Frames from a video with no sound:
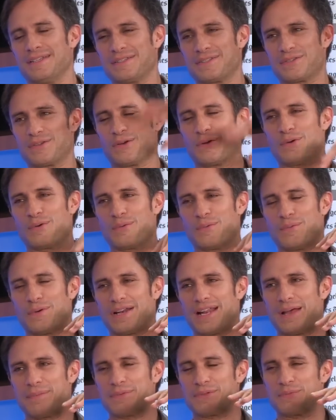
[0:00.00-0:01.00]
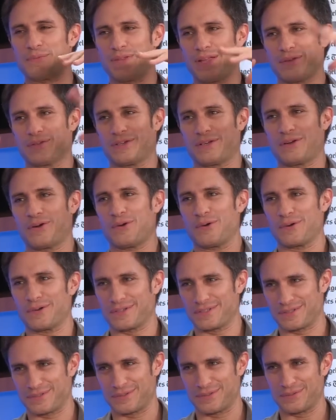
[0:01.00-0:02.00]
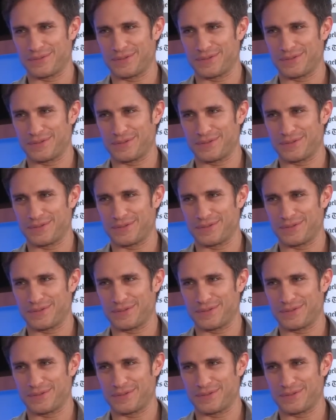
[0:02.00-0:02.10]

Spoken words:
So what happens without the chorus? You know,